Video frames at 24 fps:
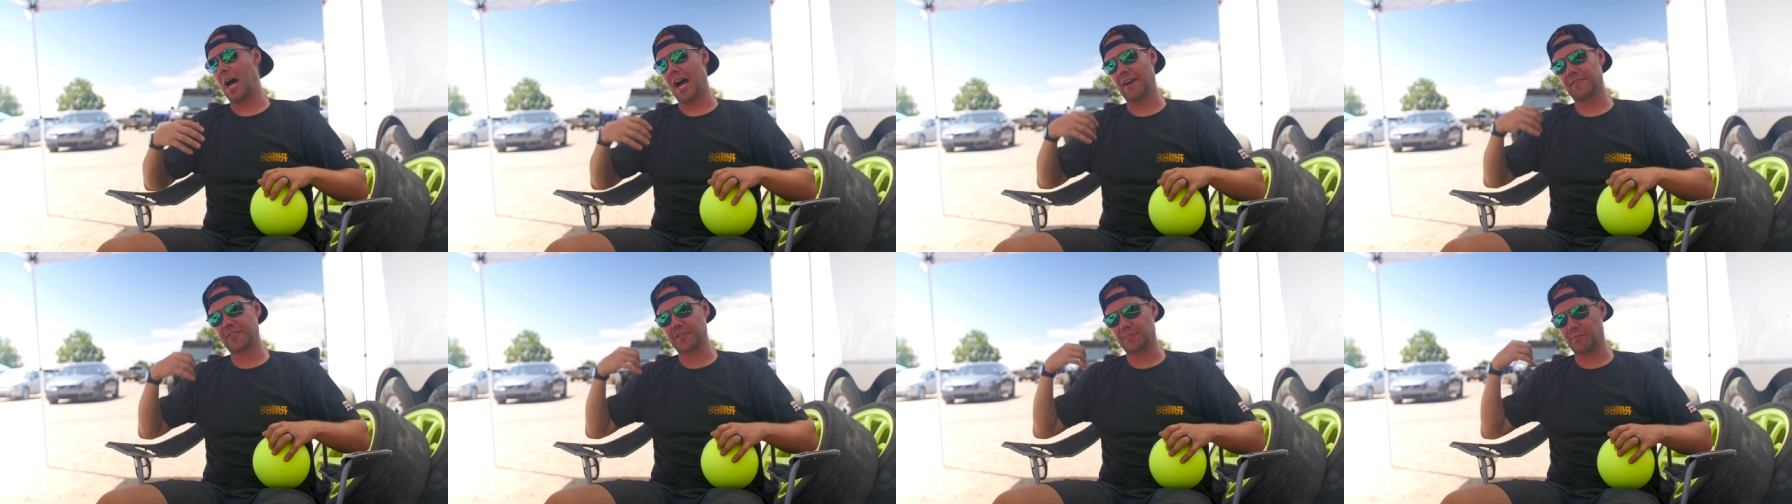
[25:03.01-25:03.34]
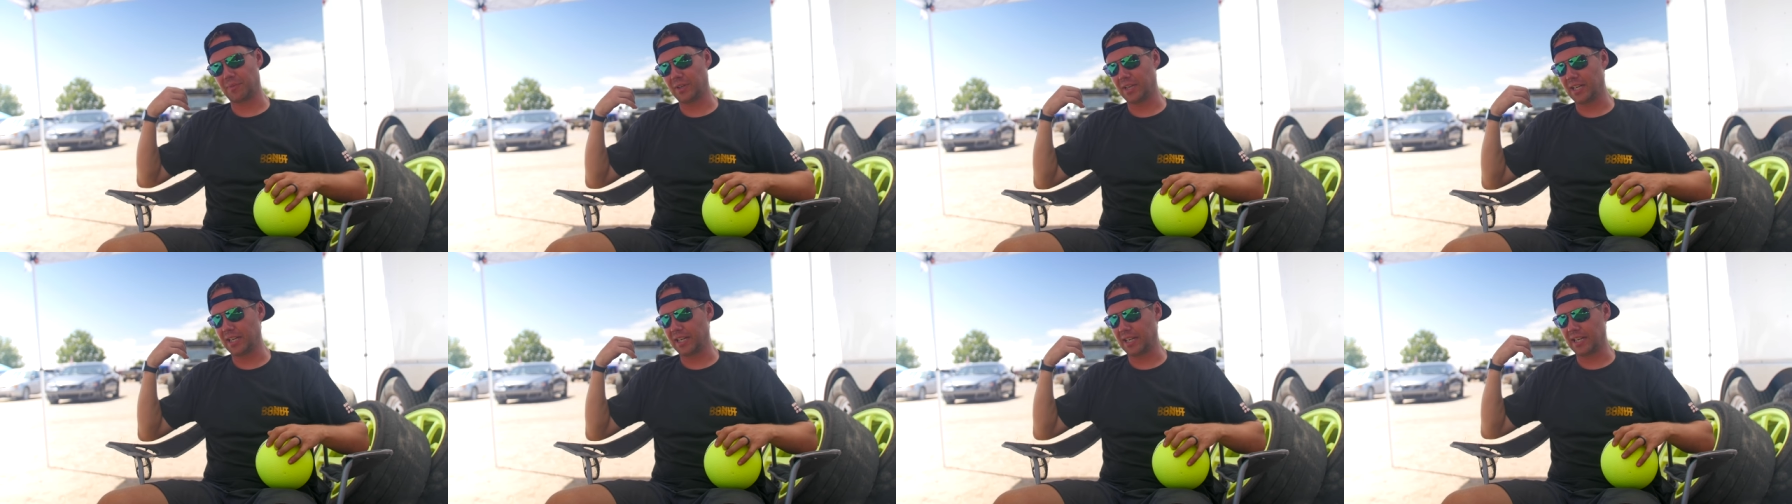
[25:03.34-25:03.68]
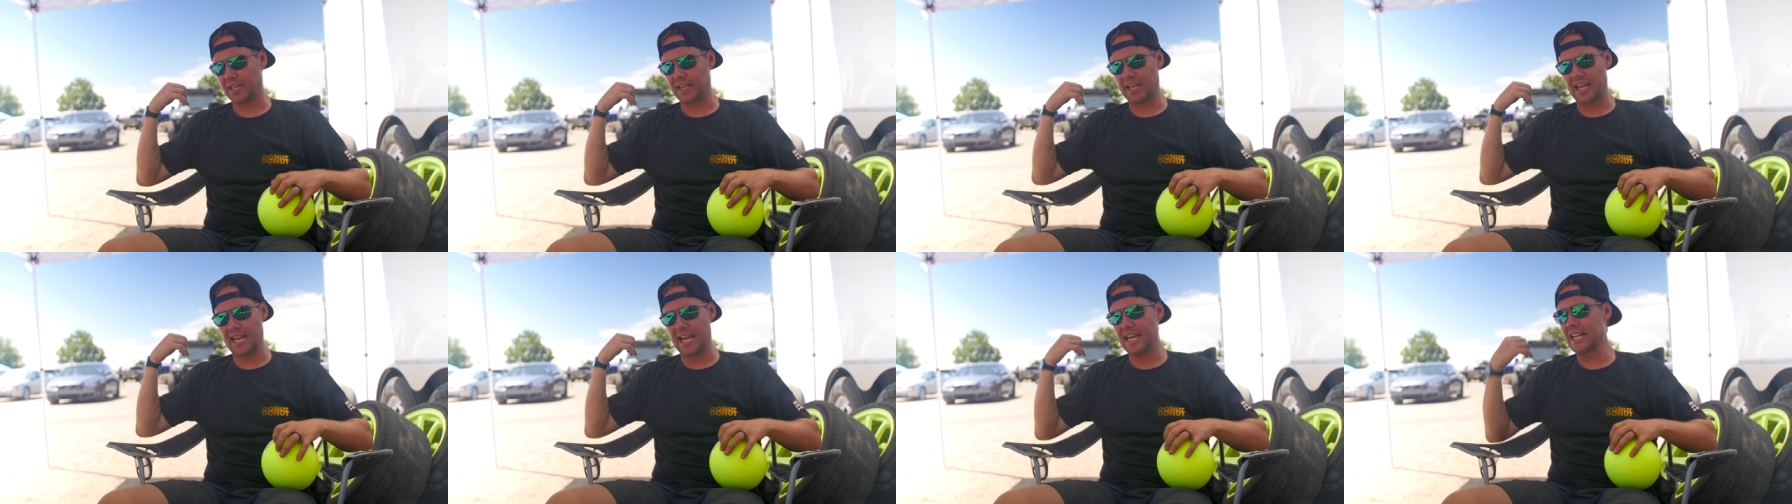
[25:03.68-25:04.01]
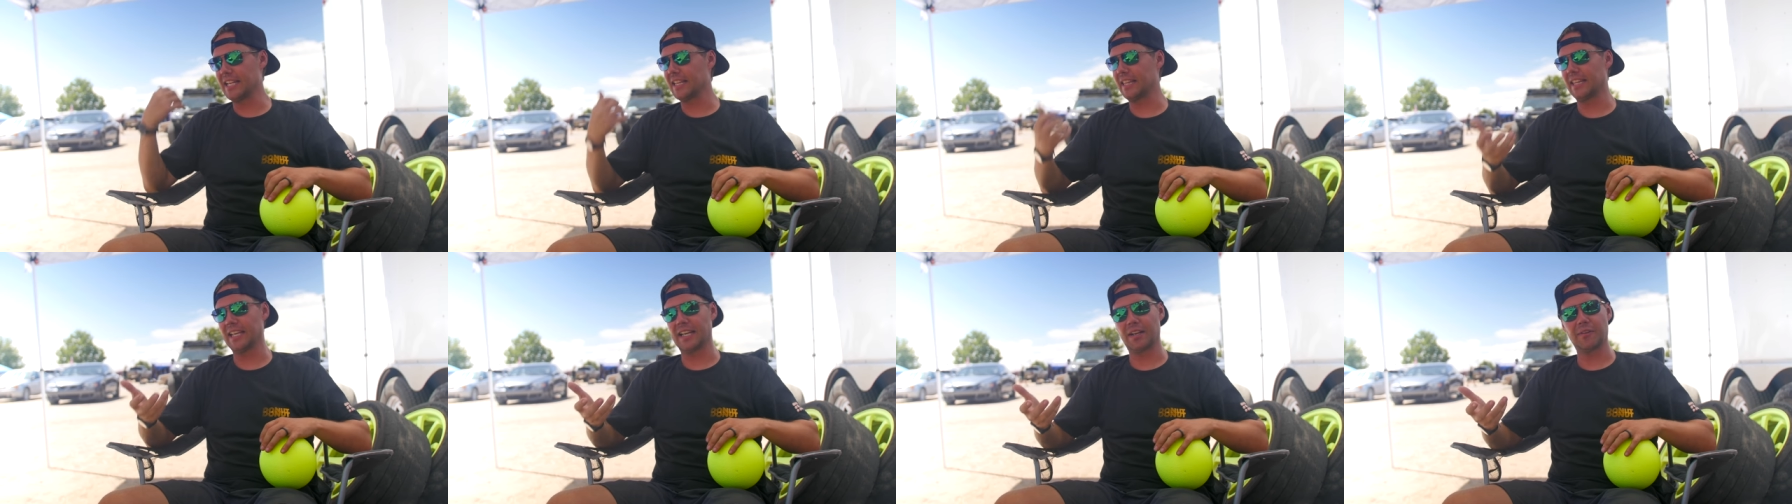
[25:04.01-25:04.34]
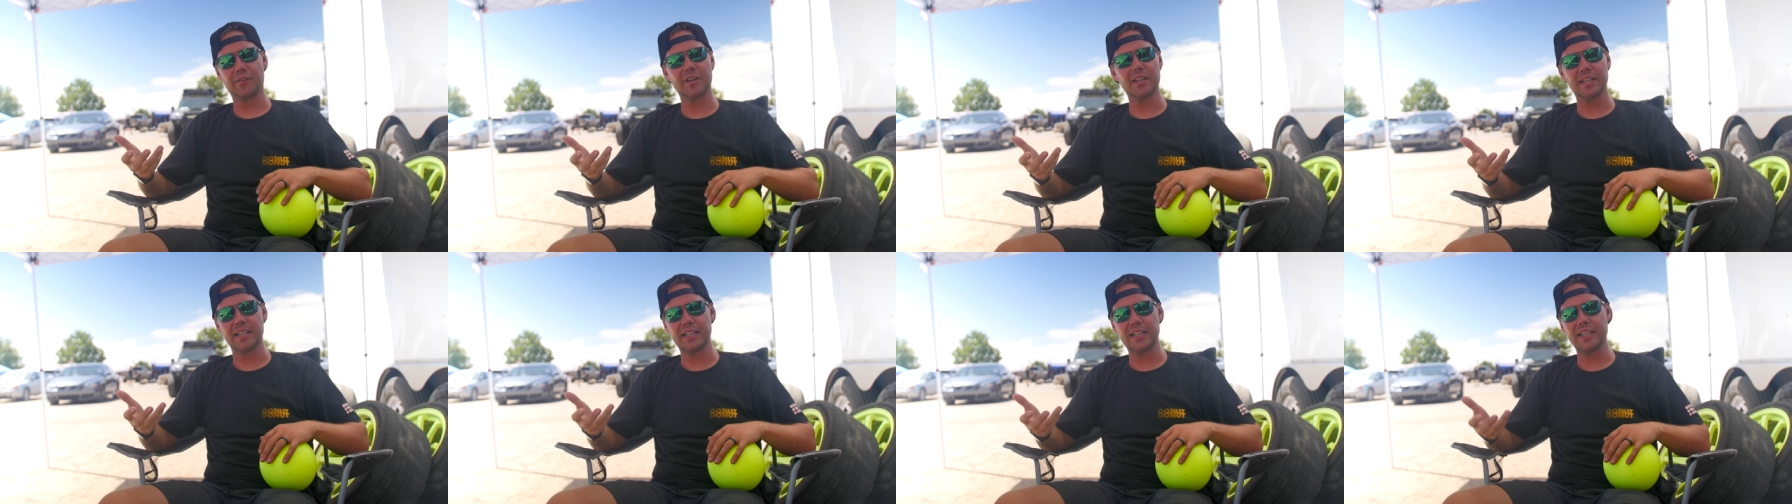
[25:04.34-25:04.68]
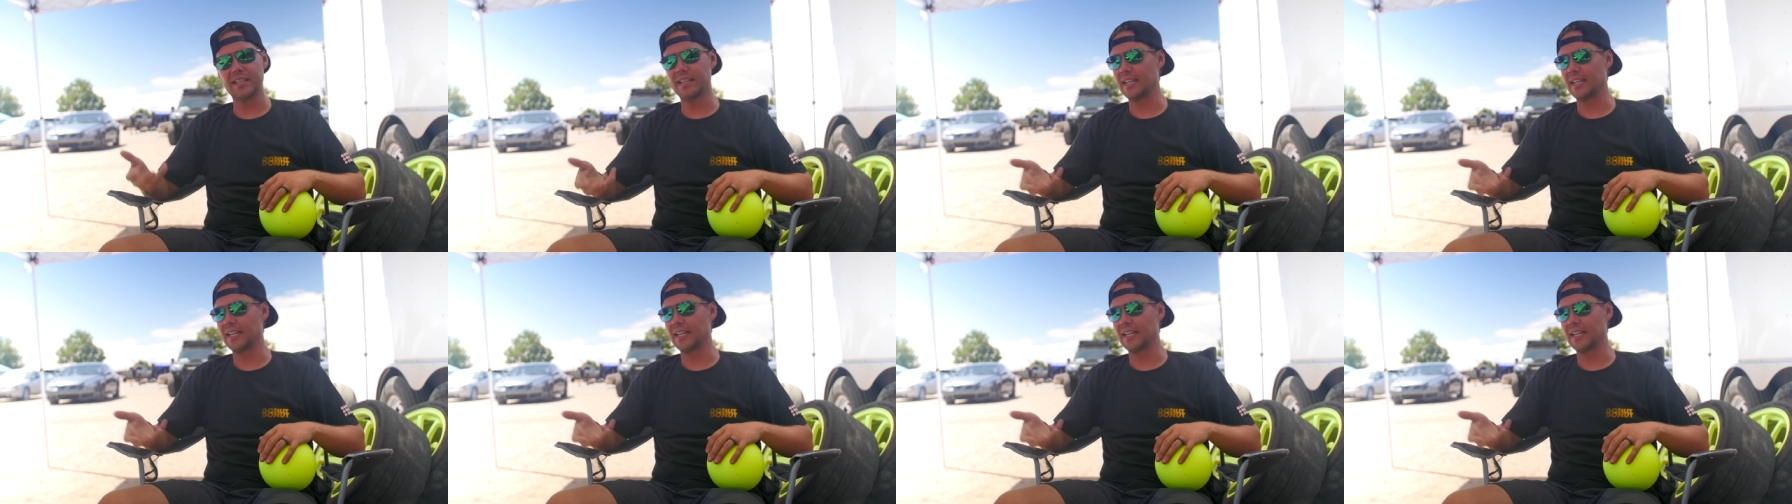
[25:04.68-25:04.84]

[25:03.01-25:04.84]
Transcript: have to bring anything really.